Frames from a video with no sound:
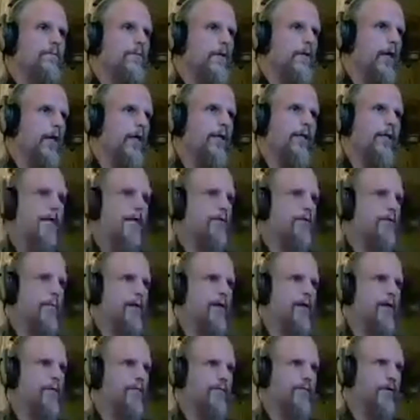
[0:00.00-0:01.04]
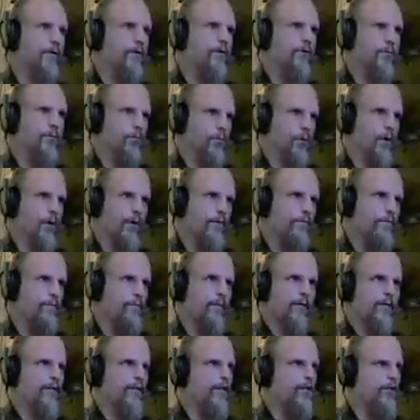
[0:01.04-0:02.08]
It doesn't matter if there's one of them.
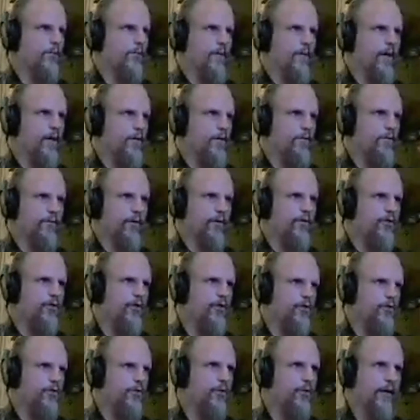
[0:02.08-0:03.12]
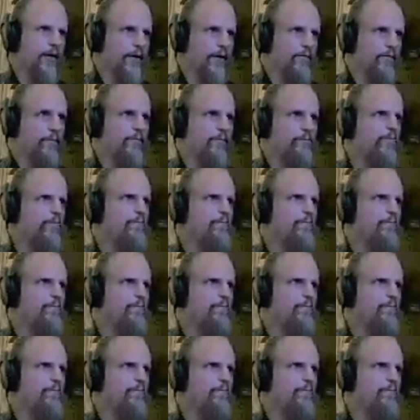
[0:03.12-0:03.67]
It doesn't matter if there's three of them.